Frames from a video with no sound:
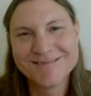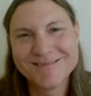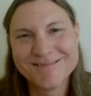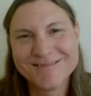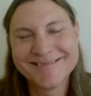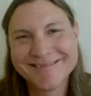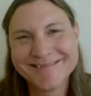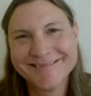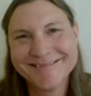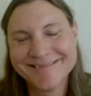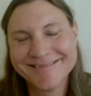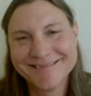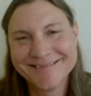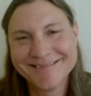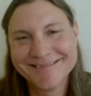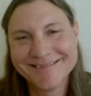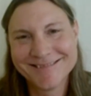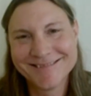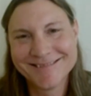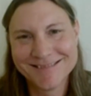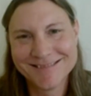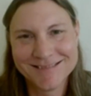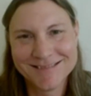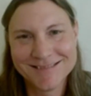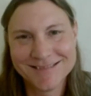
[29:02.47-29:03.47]

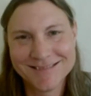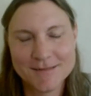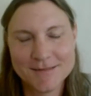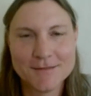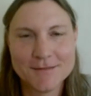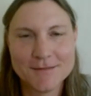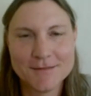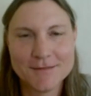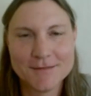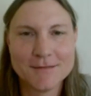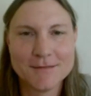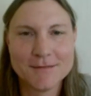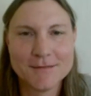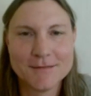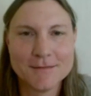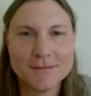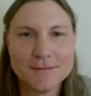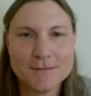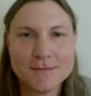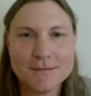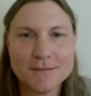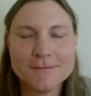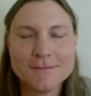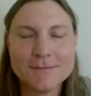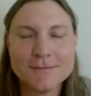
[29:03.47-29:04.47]

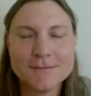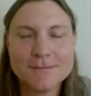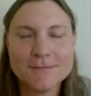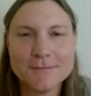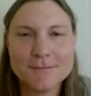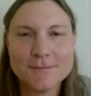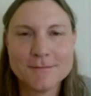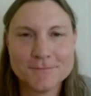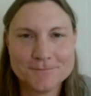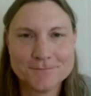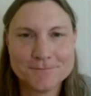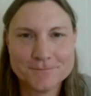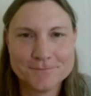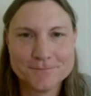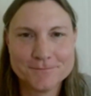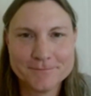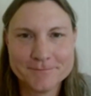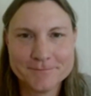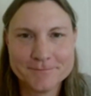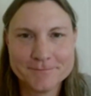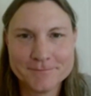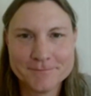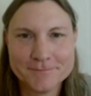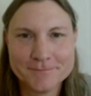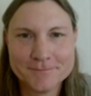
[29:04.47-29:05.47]

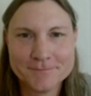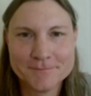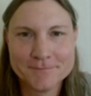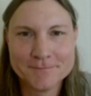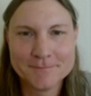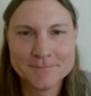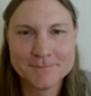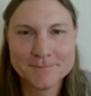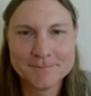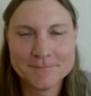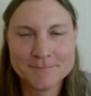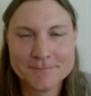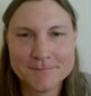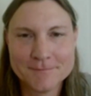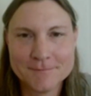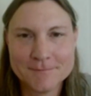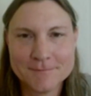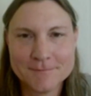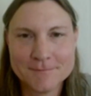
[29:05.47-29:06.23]
(not speaking)